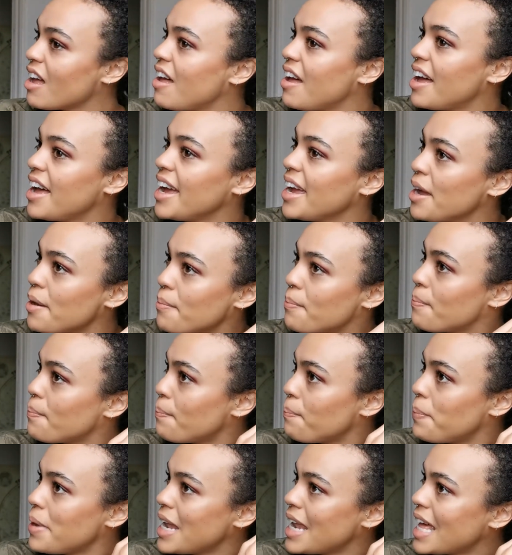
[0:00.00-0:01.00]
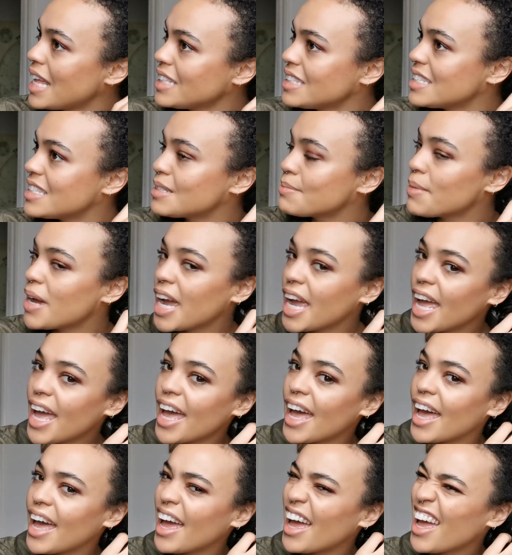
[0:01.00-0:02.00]
I plaited my
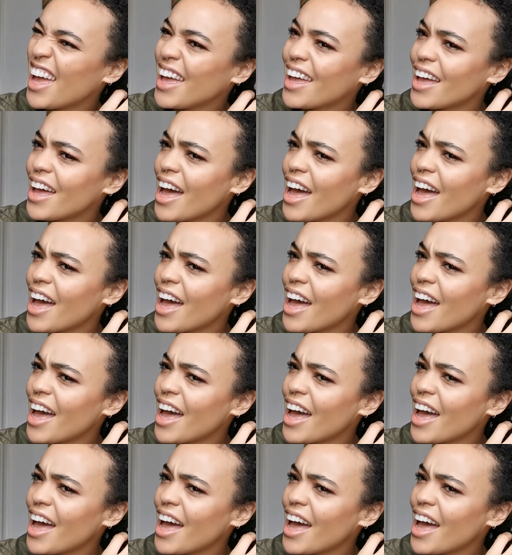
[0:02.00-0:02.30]
hair,